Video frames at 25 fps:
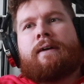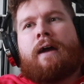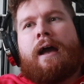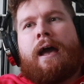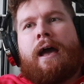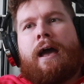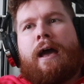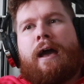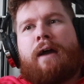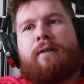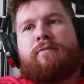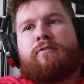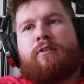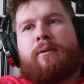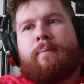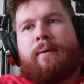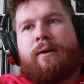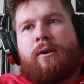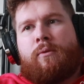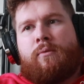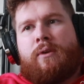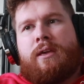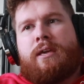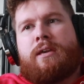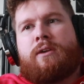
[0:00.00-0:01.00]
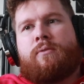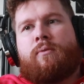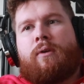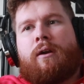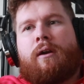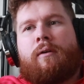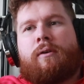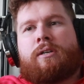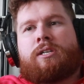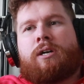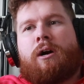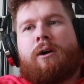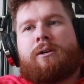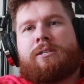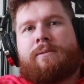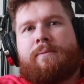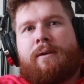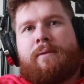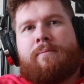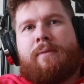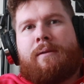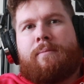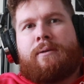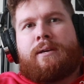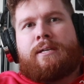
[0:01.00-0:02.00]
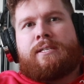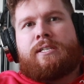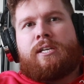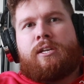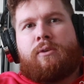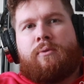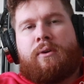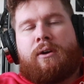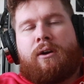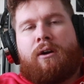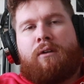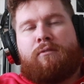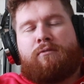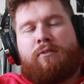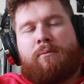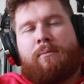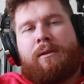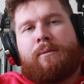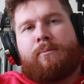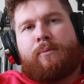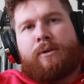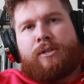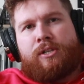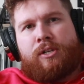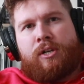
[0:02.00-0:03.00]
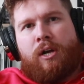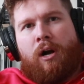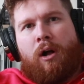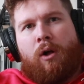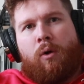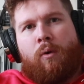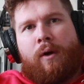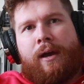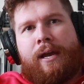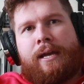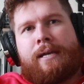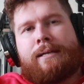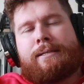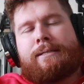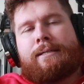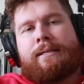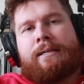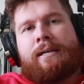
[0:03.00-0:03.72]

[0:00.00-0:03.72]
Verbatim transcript: Uh, for about a week, where I talked about maybe continuing on from Limerick to Galway